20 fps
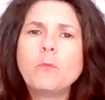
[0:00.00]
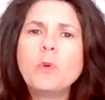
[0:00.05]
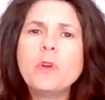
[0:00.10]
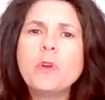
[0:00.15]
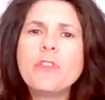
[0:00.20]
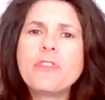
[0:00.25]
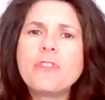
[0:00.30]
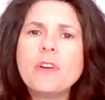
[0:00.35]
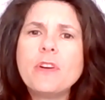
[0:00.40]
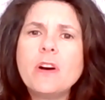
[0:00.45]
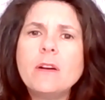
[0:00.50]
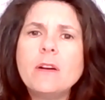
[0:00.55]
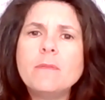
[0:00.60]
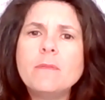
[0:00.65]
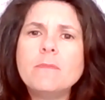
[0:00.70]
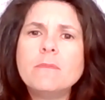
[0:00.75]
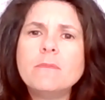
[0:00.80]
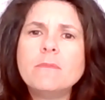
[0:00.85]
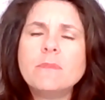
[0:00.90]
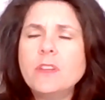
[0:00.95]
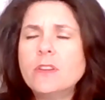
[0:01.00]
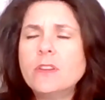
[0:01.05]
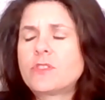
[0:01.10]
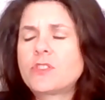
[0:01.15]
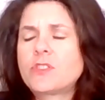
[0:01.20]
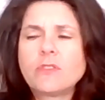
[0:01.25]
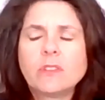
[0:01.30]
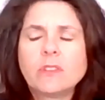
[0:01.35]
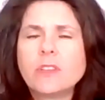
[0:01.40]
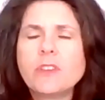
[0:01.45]
with
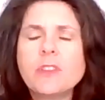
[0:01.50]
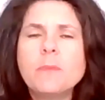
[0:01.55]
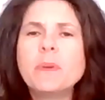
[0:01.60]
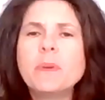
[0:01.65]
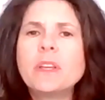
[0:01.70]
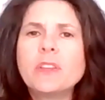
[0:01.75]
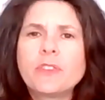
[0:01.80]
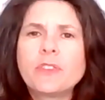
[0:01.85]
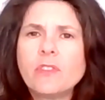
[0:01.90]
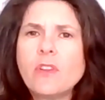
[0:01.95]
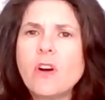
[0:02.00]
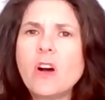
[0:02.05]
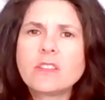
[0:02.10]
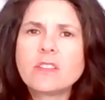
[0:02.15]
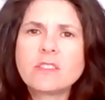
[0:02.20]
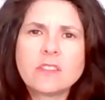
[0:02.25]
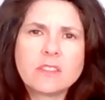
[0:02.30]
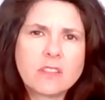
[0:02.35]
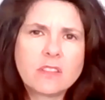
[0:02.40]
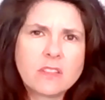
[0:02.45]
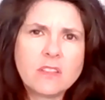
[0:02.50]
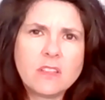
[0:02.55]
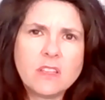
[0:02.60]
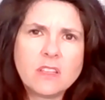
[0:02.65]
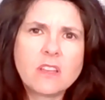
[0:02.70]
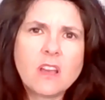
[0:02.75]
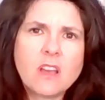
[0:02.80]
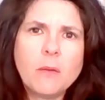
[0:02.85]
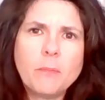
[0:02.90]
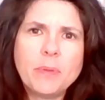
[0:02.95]
certainly the biggest losses
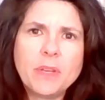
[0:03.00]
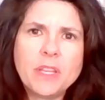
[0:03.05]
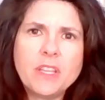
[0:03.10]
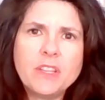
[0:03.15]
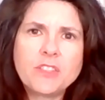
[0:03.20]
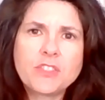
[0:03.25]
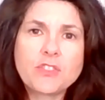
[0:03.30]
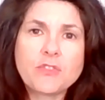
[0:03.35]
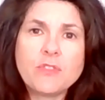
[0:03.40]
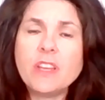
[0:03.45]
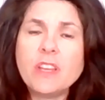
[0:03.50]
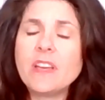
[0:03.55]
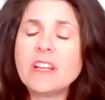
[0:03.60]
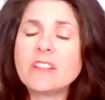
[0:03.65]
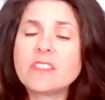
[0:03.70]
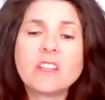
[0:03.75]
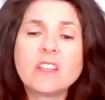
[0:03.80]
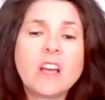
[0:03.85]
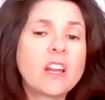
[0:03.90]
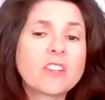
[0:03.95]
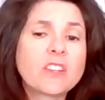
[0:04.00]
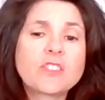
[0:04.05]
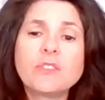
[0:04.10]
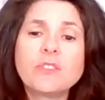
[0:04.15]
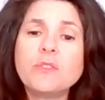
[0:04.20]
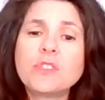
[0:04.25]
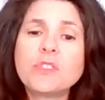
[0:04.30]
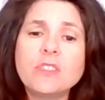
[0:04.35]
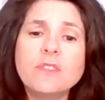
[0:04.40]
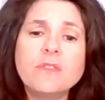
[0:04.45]
in company history, and that's not
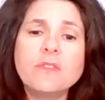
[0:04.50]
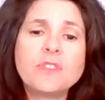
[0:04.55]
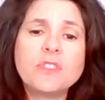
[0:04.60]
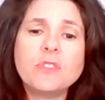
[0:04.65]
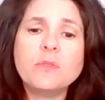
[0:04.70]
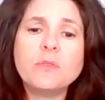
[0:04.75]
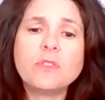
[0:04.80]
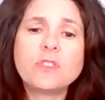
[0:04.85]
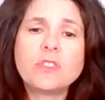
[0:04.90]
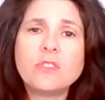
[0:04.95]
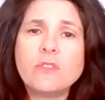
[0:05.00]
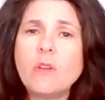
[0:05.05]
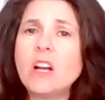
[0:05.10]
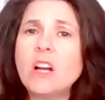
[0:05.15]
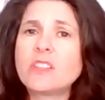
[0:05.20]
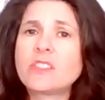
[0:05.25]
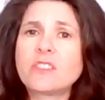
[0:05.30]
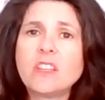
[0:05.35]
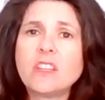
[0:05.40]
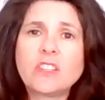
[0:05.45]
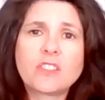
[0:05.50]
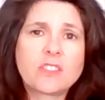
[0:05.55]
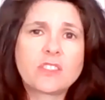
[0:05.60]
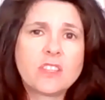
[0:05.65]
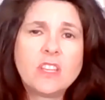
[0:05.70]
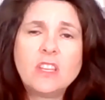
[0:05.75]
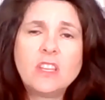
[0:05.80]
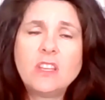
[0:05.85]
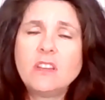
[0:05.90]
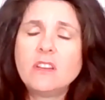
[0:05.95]
exclusive to us.
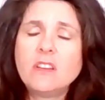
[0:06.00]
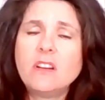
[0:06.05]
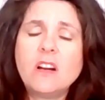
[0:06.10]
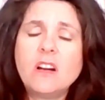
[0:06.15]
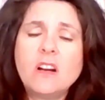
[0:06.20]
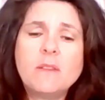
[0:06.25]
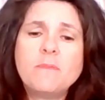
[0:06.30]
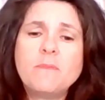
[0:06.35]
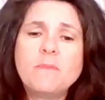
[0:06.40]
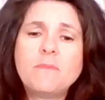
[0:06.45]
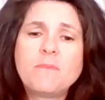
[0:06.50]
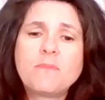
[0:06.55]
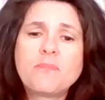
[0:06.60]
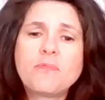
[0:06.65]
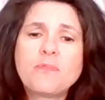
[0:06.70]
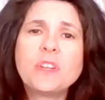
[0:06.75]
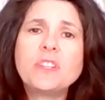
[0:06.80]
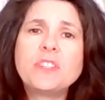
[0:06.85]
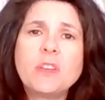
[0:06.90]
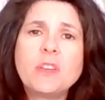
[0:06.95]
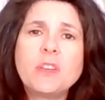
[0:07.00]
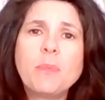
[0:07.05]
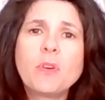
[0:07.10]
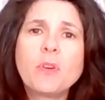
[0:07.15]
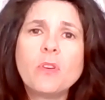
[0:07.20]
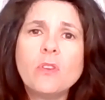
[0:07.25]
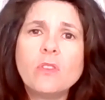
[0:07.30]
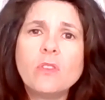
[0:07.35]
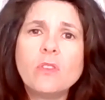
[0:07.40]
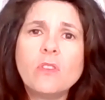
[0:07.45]
That's pretty
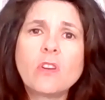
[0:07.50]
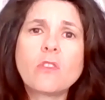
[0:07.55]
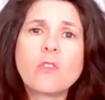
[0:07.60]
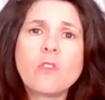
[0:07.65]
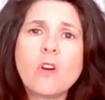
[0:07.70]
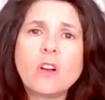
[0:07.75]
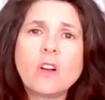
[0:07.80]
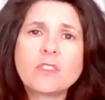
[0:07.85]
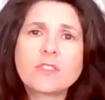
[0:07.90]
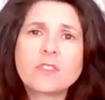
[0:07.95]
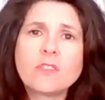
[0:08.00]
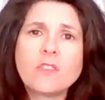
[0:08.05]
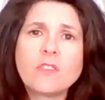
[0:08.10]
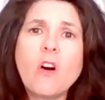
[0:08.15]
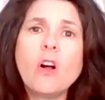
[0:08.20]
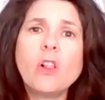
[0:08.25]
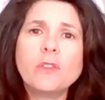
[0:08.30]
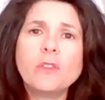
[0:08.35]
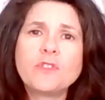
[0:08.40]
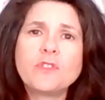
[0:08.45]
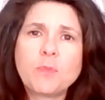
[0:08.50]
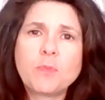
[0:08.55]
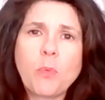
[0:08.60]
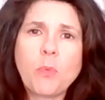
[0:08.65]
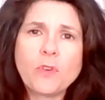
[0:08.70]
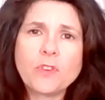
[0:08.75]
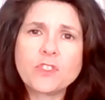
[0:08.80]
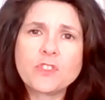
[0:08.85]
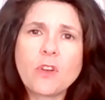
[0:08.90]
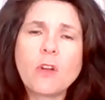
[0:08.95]
typical across all of
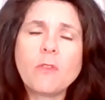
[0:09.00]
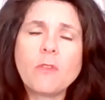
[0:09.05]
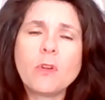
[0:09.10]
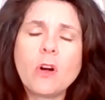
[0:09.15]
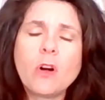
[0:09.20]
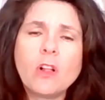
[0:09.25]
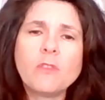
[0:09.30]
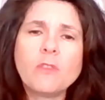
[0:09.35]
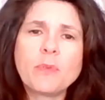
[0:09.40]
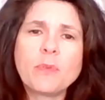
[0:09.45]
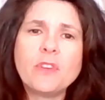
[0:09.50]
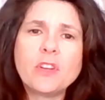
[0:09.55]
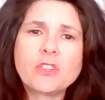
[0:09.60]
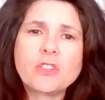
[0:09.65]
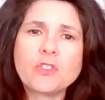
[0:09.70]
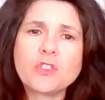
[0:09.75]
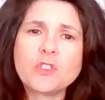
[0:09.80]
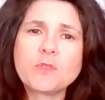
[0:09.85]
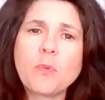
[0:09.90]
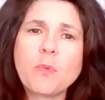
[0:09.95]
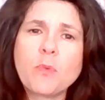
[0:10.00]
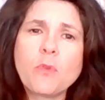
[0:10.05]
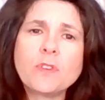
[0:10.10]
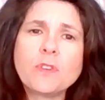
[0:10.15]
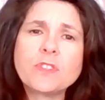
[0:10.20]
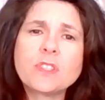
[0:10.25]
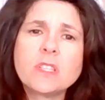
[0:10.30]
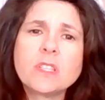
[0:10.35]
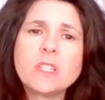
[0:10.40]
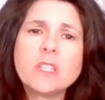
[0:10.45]
sports, all professional
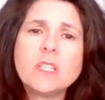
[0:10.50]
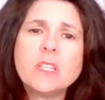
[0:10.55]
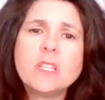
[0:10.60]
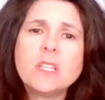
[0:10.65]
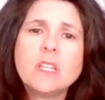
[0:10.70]
sports.